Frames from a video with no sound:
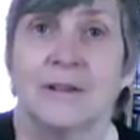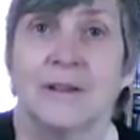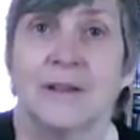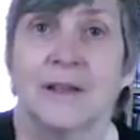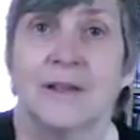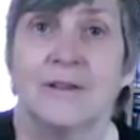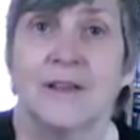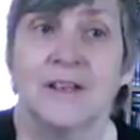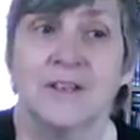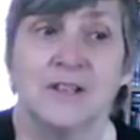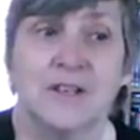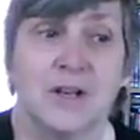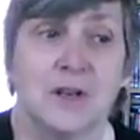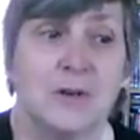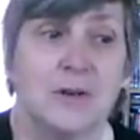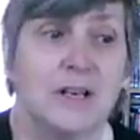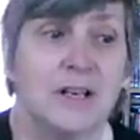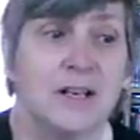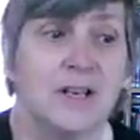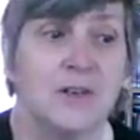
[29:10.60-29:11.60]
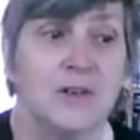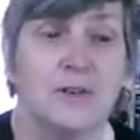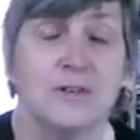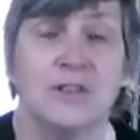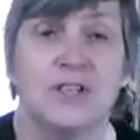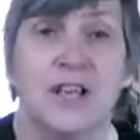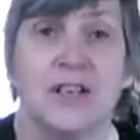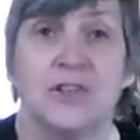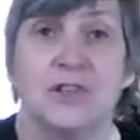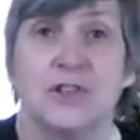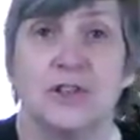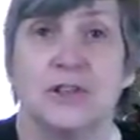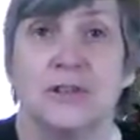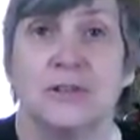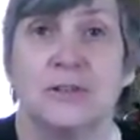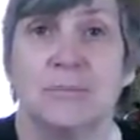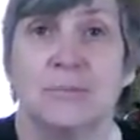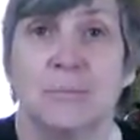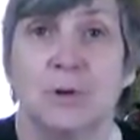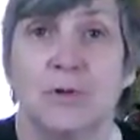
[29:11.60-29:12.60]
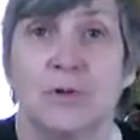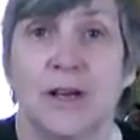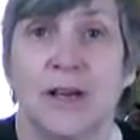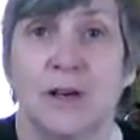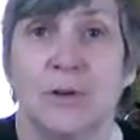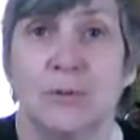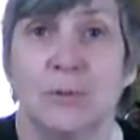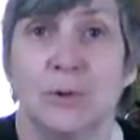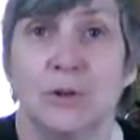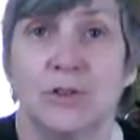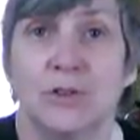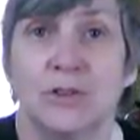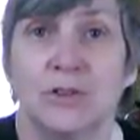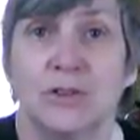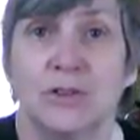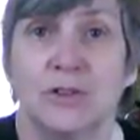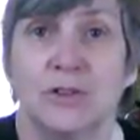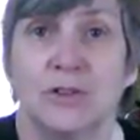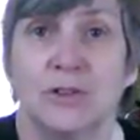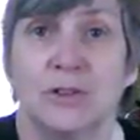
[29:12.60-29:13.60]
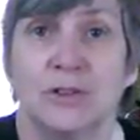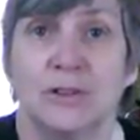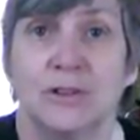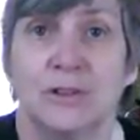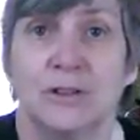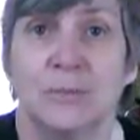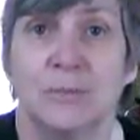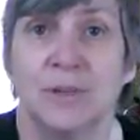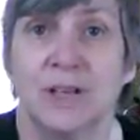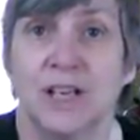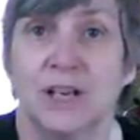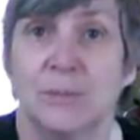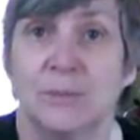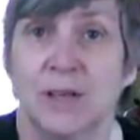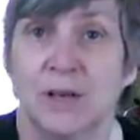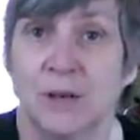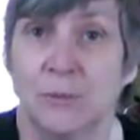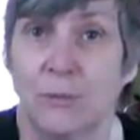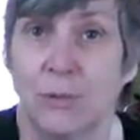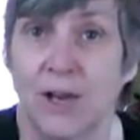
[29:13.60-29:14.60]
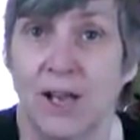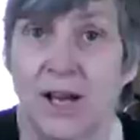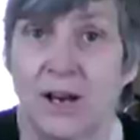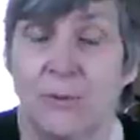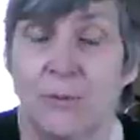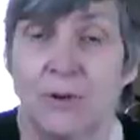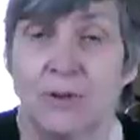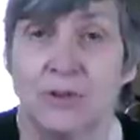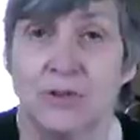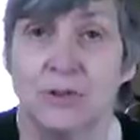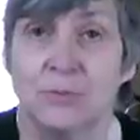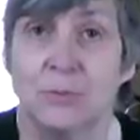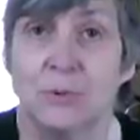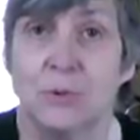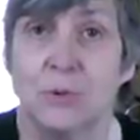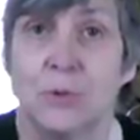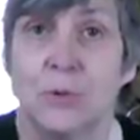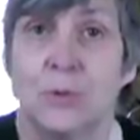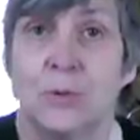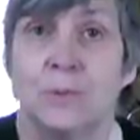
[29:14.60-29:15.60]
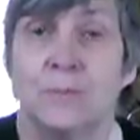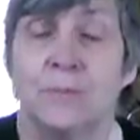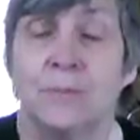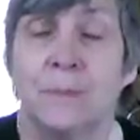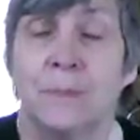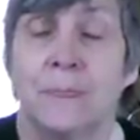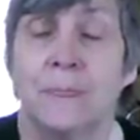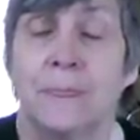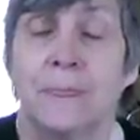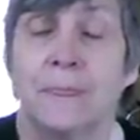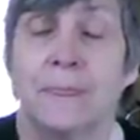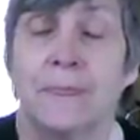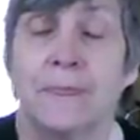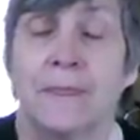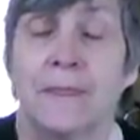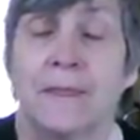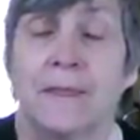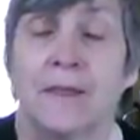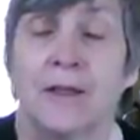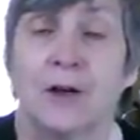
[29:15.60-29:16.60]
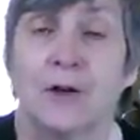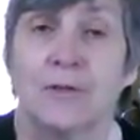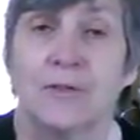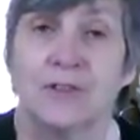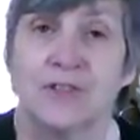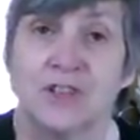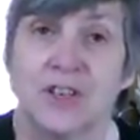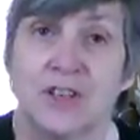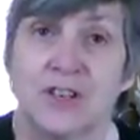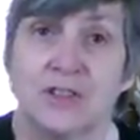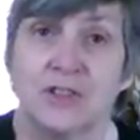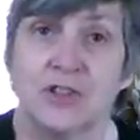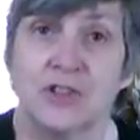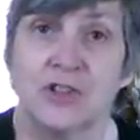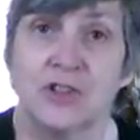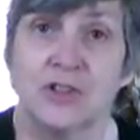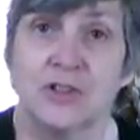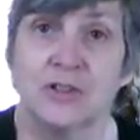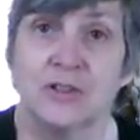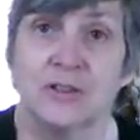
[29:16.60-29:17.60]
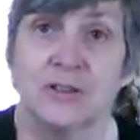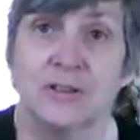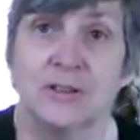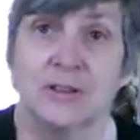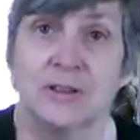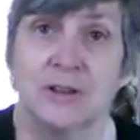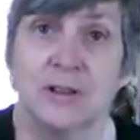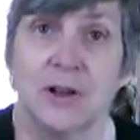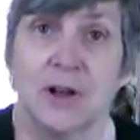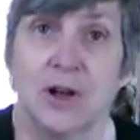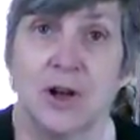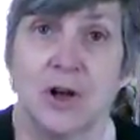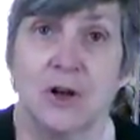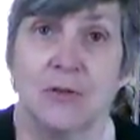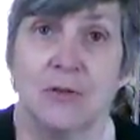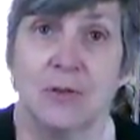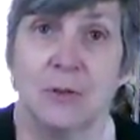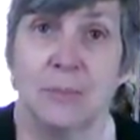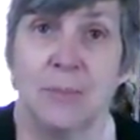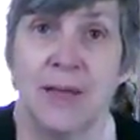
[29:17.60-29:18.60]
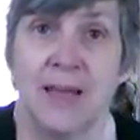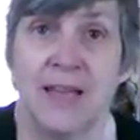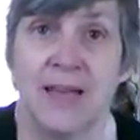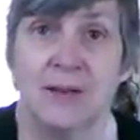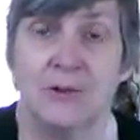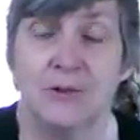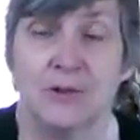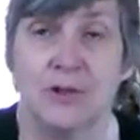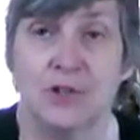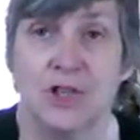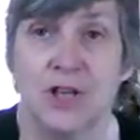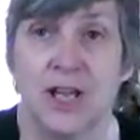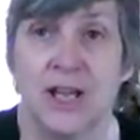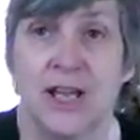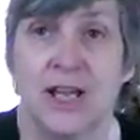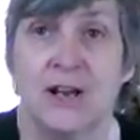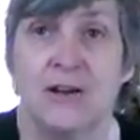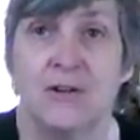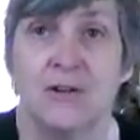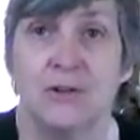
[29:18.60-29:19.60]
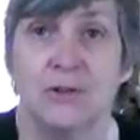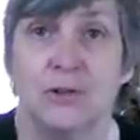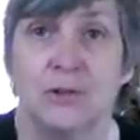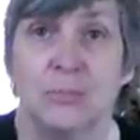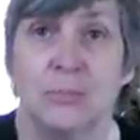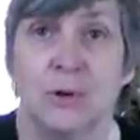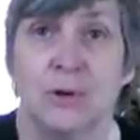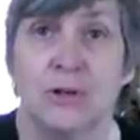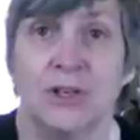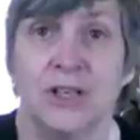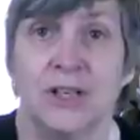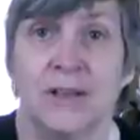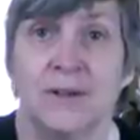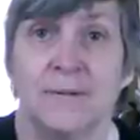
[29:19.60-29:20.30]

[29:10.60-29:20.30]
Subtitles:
And then slowly let your attention move outwards and become a bit aware once more of the touch of the bed or chair on your body.